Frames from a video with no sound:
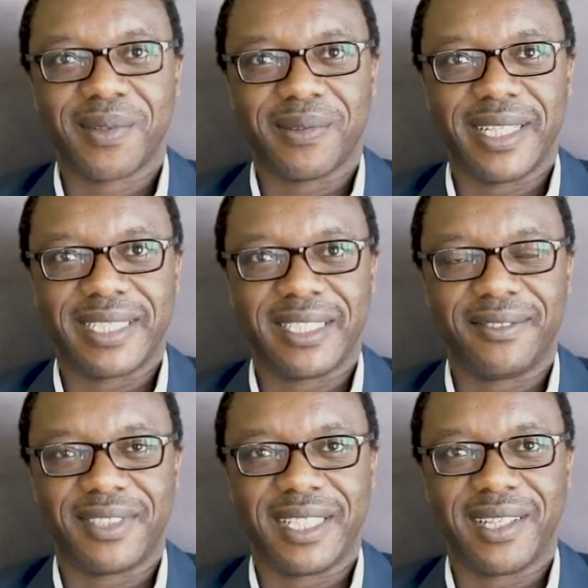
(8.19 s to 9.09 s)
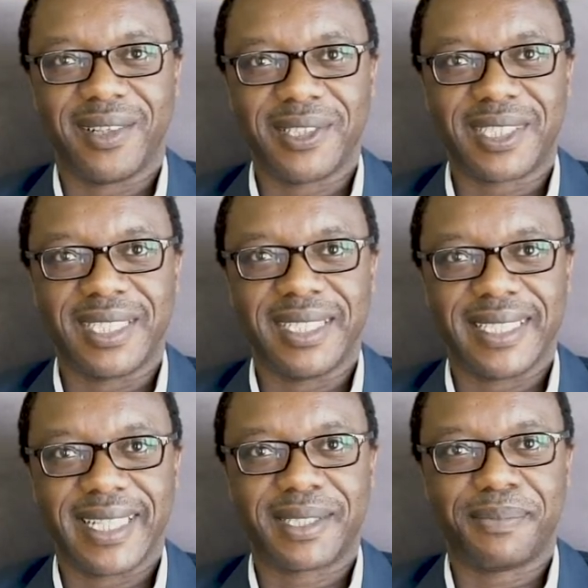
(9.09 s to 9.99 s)
We achieved a lot
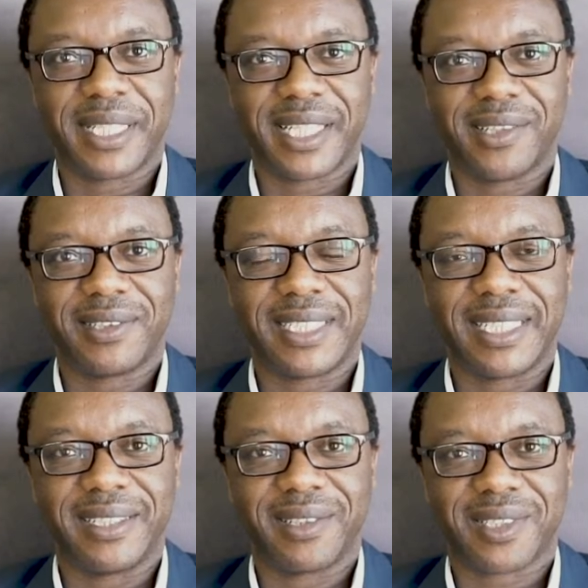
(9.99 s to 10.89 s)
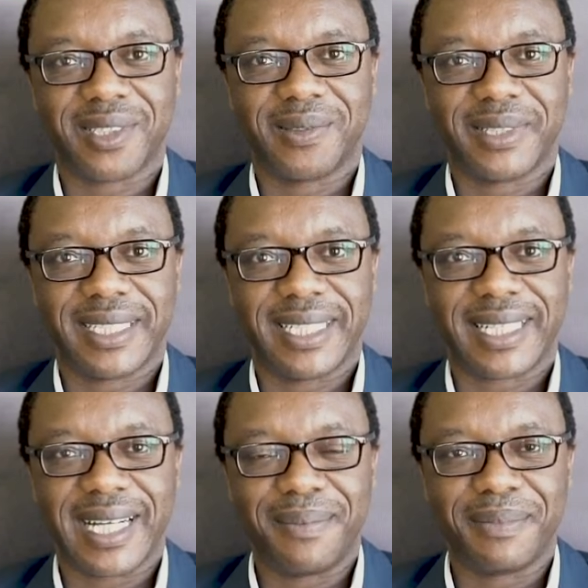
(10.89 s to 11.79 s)
in that period, and also with a
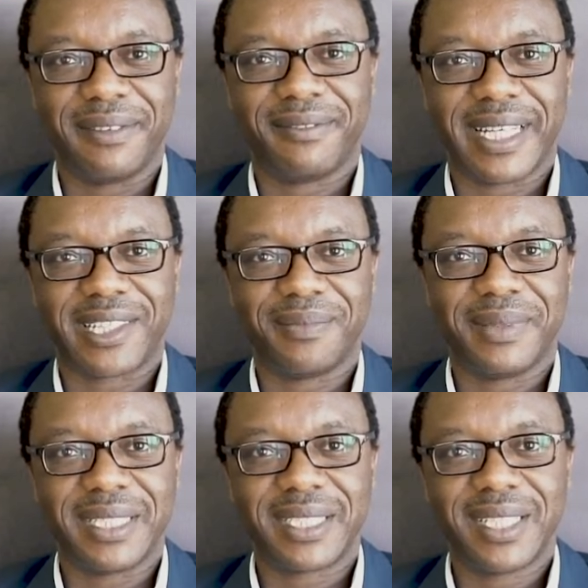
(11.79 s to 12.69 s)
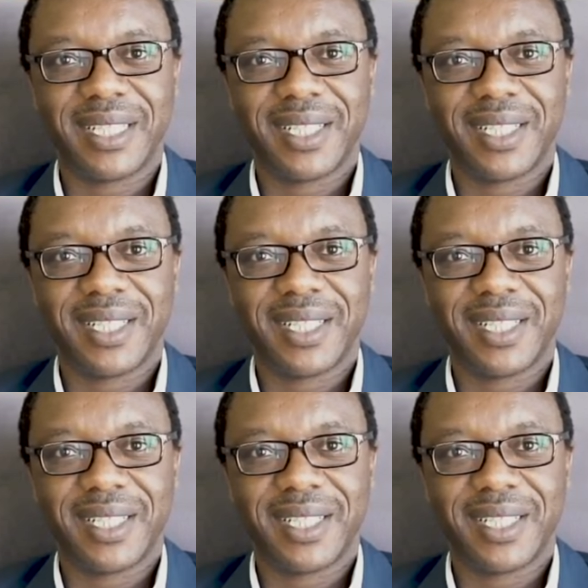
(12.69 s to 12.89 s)
calm environment